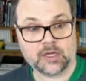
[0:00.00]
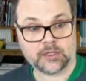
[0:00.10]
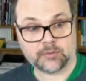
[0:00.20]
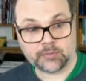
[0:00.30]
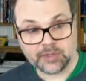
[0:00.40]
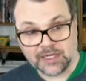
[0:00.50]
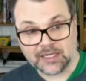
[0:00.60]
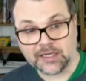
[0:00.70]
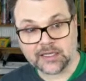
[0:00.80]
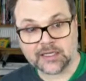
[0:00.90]
Complete
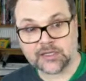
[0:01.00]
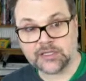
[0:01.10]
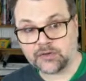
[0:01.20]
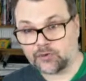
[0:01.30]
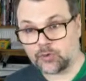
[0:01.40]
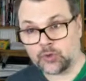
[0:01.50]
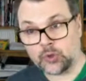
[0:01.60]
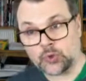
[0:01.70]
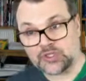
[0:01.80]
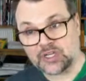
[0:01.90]
linkage, if you
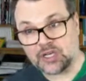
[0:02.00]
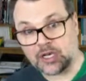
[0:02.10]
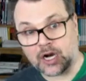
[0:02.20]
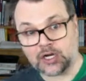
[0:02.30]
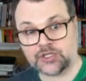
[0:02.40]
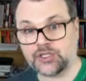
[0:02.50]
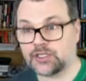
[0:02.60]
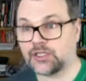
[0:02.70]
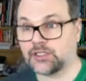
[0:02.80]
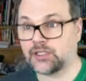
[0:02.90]
use the largest
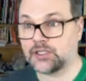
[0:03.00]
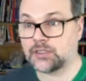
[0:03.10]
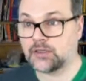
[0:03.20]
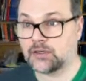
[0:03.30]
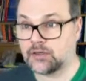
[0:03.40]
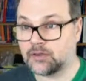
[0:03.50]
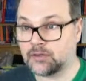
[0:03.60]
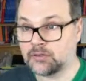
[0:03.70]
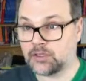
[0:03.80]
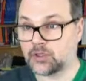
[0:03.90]
distance to
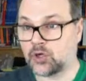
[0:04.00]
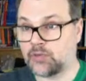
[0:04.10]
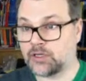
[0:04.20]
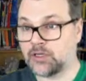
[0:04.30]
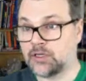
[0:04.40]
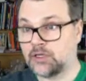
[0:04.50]
determine